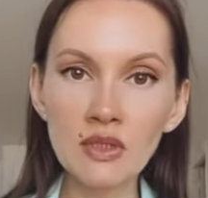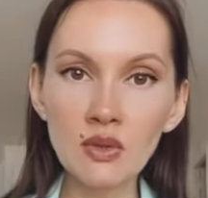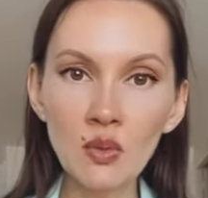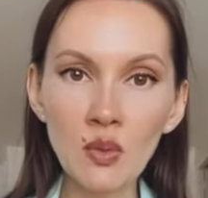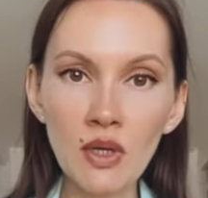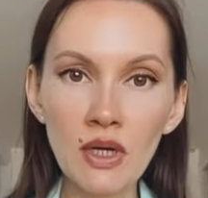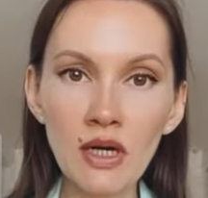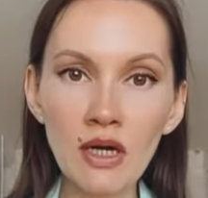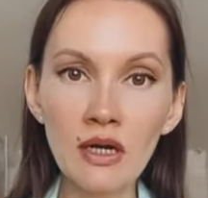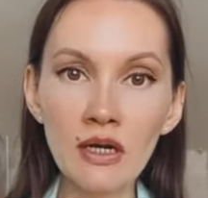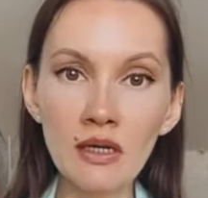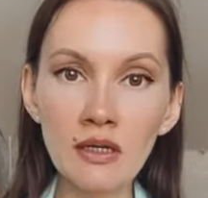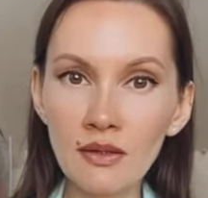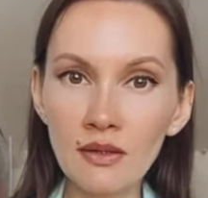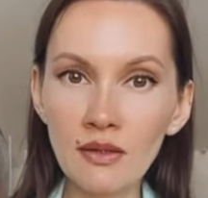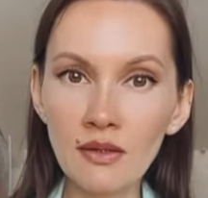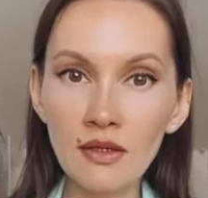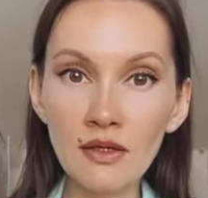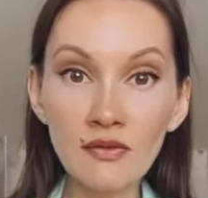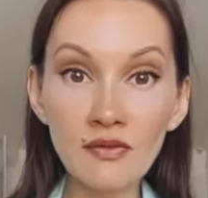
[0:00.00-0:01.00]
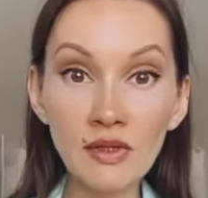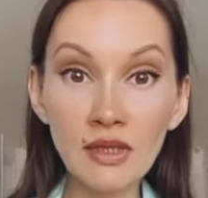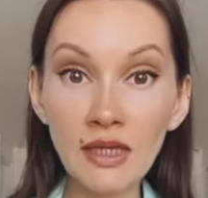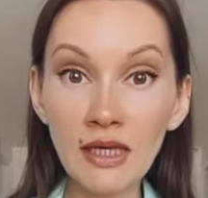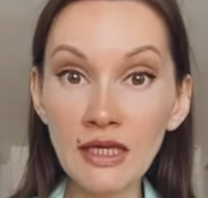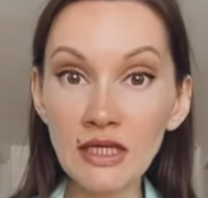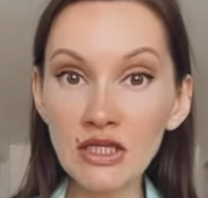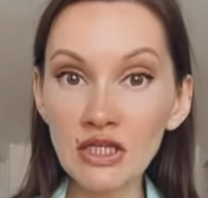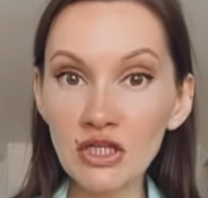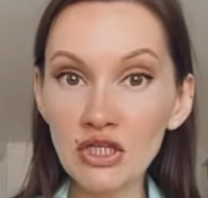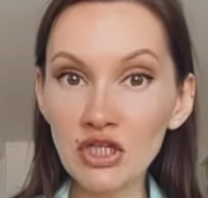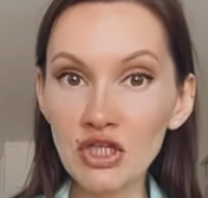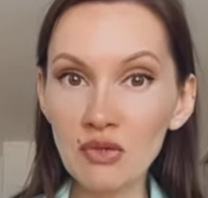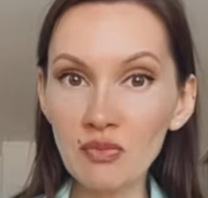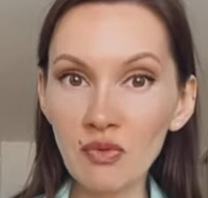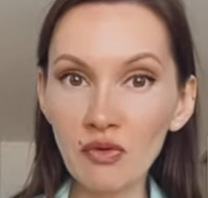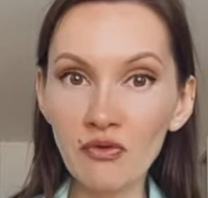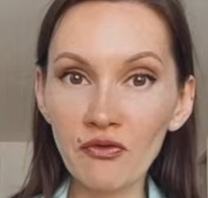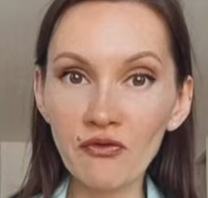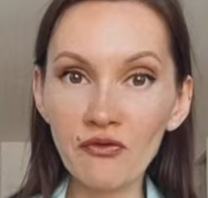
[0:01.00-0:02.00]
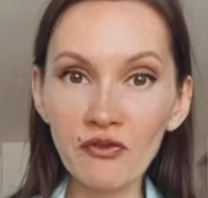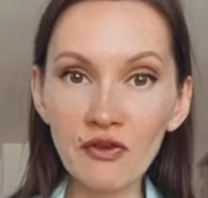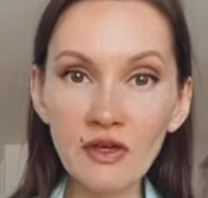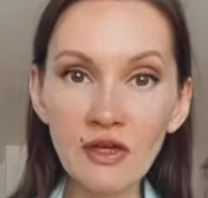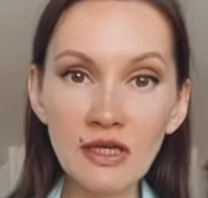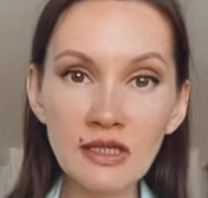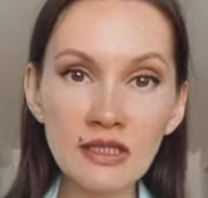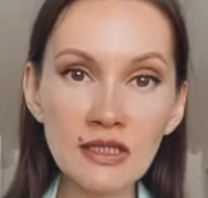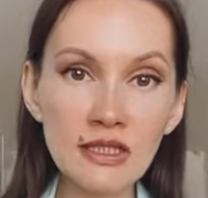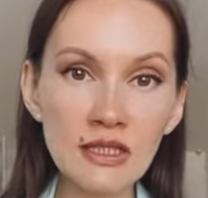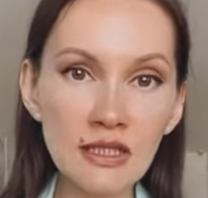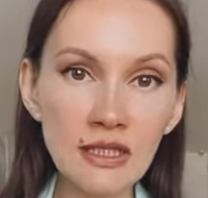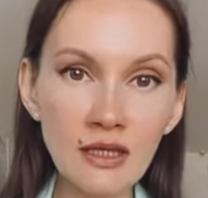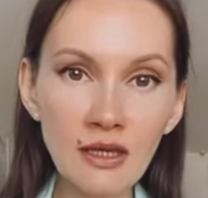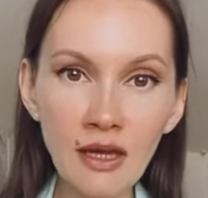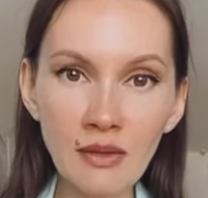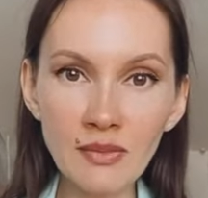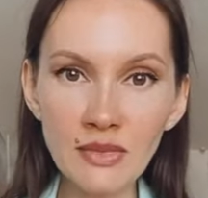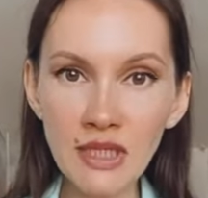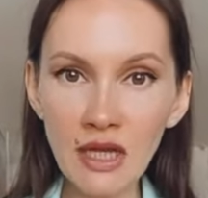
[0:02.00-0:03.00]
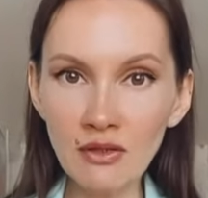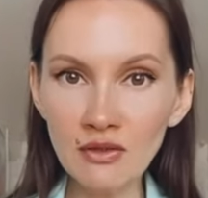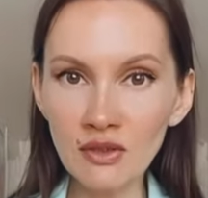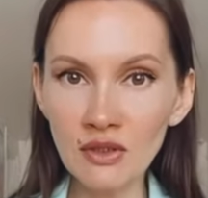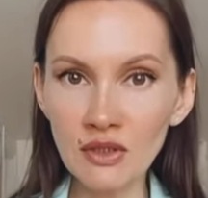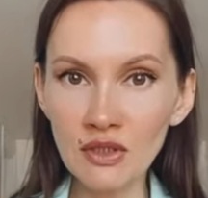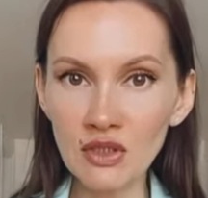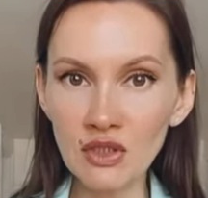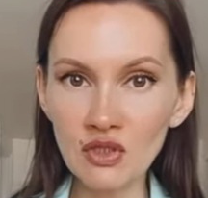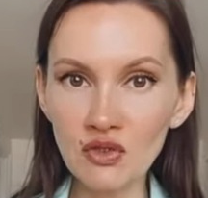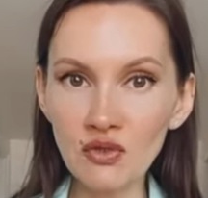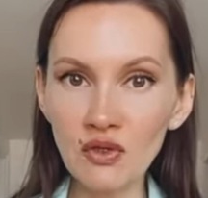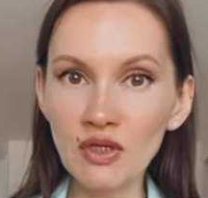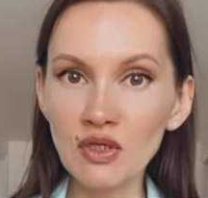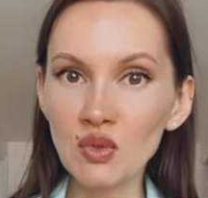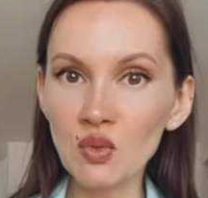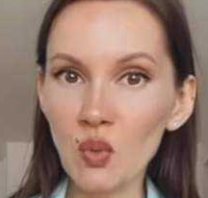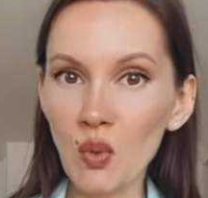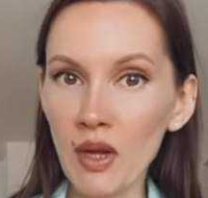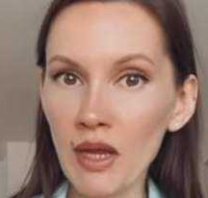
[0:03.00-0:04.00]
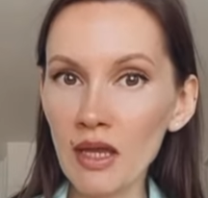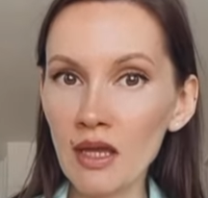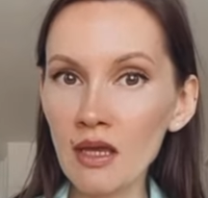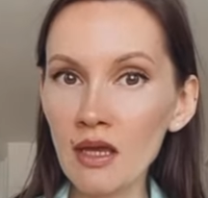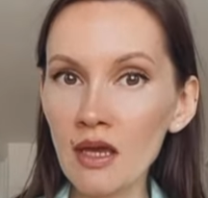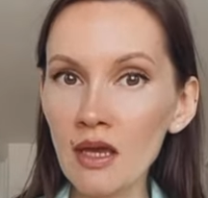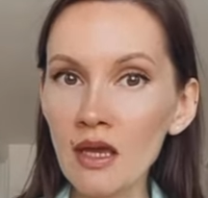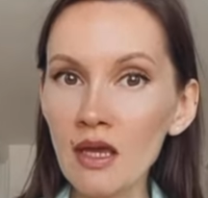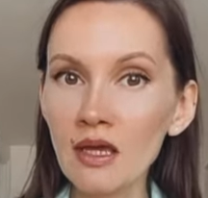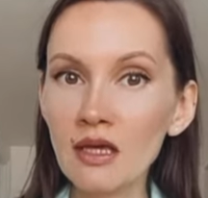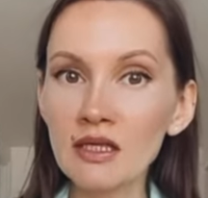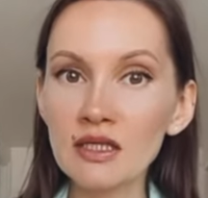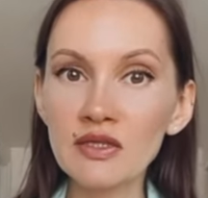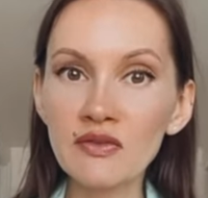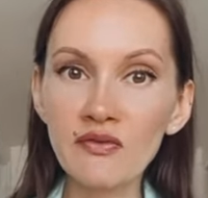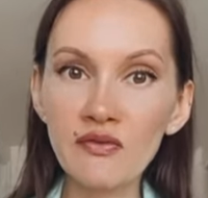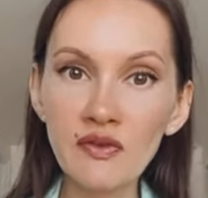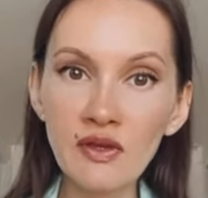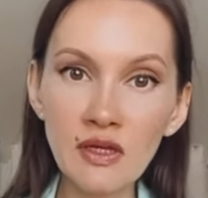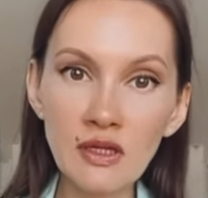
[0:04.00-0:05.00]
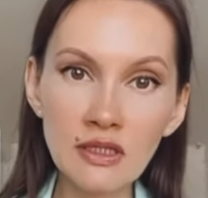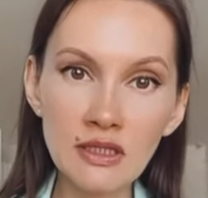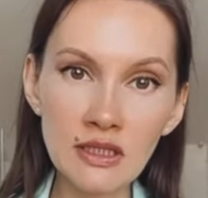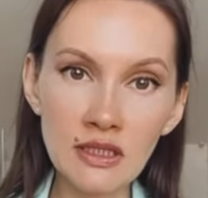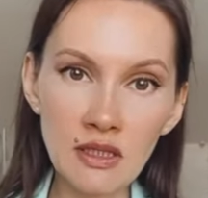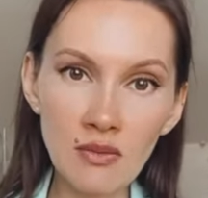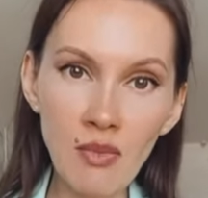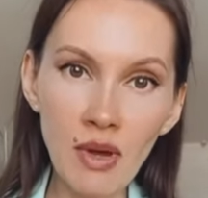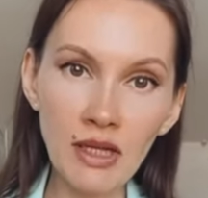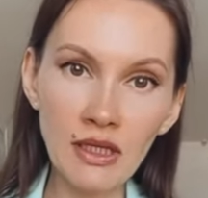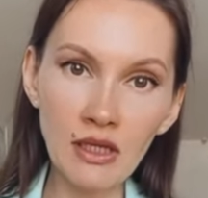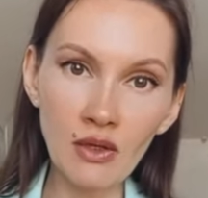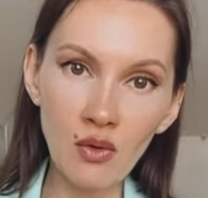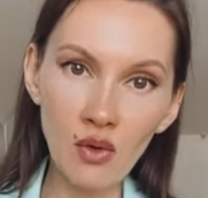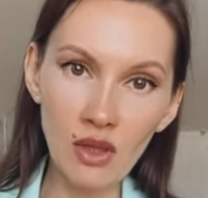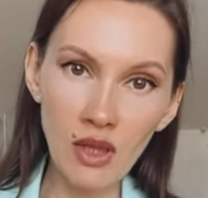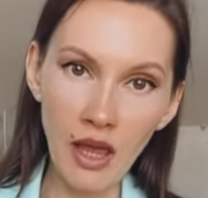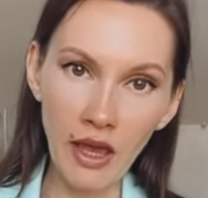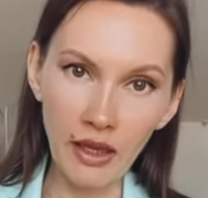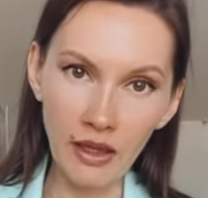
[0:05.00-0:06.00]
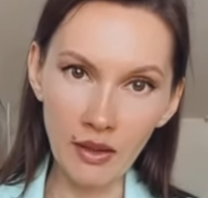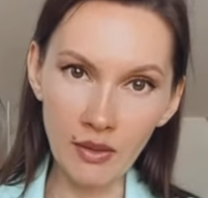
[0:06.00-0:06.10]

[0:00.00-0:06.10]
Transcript: where the relationship of fig and tea comes out in a strange way is Fig Tea by Nicolai.